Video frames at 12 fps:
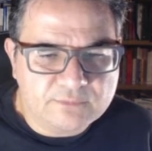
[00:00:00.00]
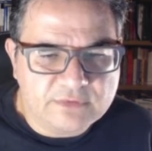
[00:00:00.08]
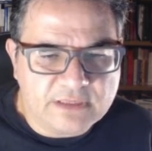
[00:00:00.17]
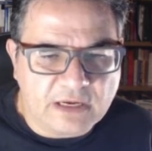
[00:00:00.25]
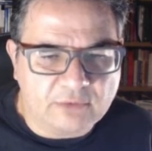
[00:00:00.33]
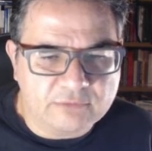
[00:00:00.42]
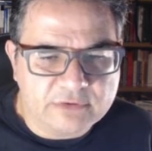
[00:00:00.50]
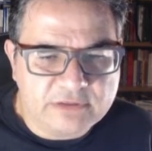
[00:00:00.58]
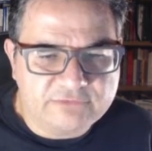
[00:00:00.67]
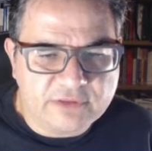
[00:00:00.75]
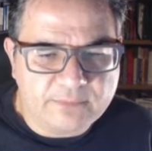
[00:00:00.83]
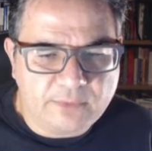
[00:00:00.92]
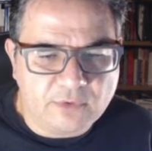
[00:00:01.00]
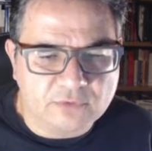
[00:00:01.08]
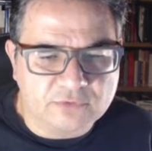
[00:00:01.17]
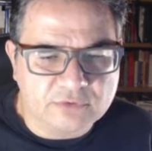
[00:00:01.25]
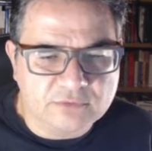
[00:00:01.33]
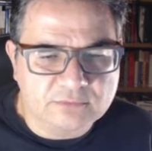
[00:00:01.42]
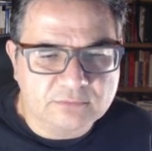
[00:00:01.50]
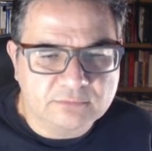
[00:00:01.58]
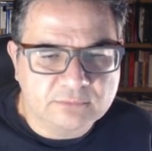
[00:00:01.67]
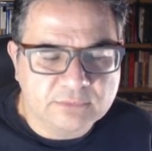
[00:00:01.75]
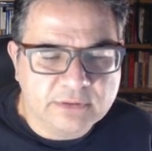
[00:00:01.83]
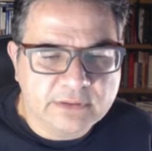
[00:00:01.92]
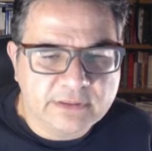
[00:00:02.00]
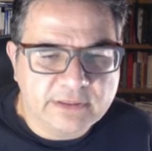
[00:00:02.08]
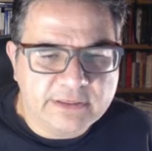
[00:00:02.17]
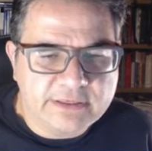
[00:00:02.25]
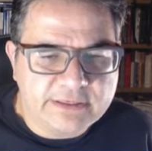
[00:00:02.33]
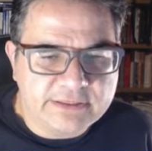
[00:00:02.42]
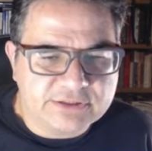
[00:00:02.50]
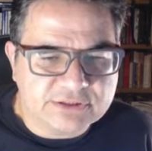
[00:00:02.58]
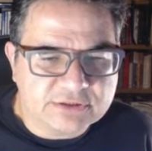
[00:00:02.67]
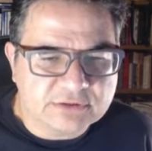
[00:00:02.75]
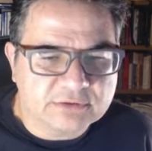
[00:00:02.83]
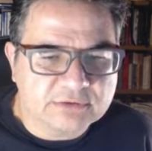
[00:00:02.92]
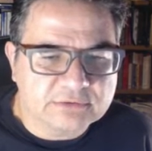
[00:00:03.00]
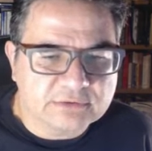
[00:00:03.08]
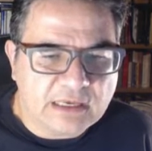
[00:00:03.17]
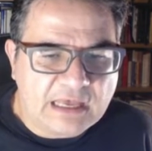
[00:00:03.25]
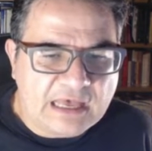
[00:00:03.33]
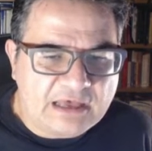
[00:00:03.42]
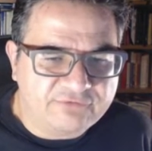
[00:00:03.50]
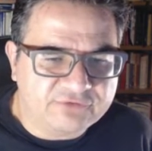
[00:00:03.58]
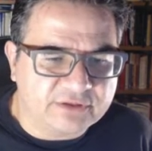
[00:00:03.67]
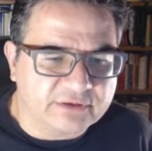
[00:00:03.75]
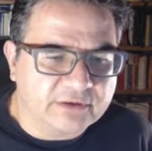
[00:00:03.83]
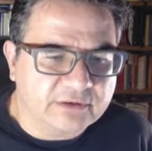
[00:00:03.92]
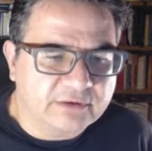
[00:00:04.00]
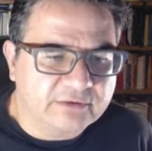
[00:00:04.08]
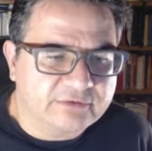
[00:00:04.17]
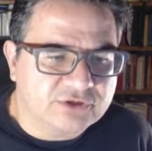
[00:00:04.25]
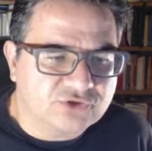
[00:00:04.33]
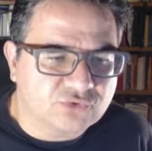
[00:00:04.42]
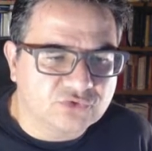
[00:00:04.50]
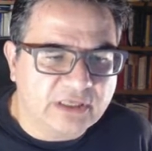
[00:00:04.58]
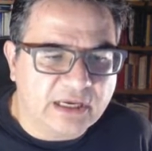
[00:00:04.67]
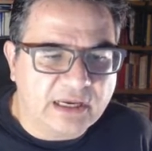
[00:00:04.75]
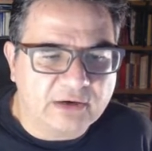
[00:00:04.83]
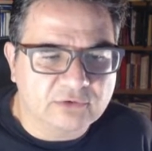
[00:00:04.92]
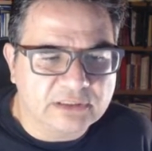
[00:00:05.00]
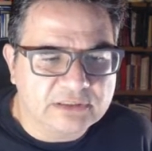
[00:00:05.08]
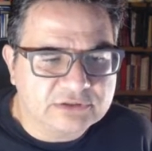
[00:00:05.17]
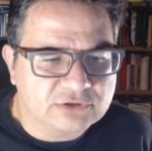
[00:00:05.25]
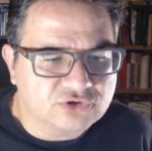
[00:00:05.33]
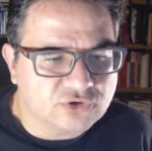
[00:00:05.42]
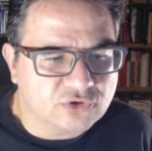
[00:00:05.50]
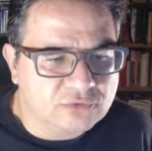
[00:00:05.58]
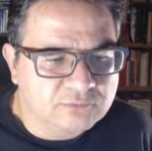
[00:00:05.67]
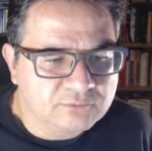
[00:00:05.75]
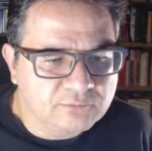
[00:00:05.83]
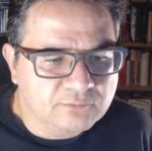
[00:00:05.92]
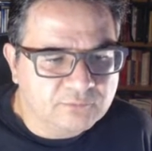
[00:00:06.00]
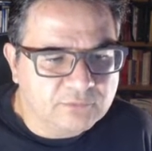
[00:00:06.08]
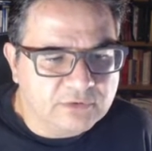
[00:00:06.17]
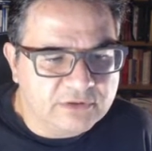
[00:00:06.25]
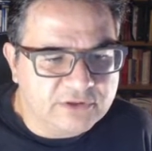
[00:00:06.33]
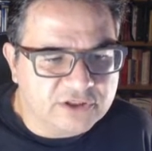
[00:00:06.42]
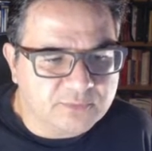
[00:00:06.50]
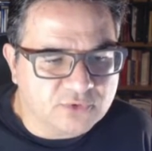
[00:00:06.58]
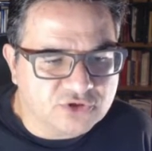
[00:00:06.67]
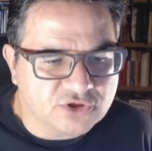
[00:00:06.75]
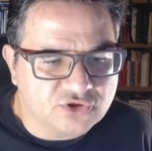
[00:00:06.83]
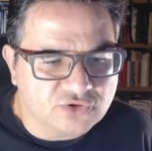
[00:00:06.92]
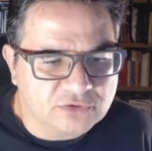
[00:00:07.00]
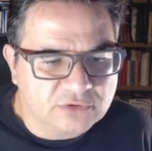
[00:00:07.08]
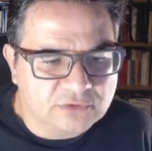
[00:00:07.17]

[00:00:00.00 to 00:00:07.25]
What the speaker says: Now, if the pawn is after these two diagonals, so in this position,